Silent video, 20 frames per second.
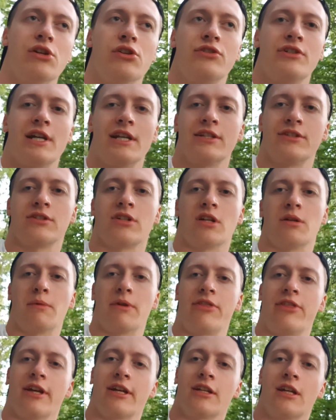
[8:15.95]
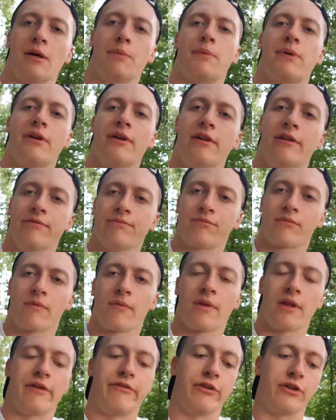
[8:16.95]
chain is gonna be thickened up
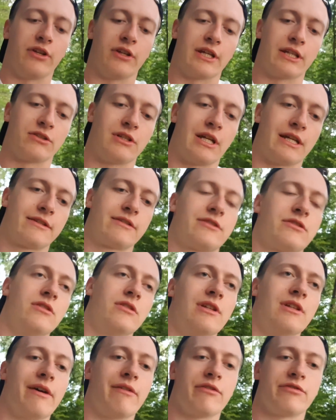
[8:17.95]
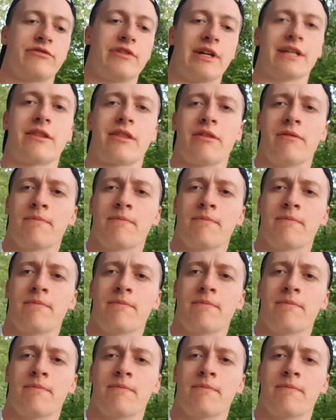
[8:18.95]
if you can get to that level of strength.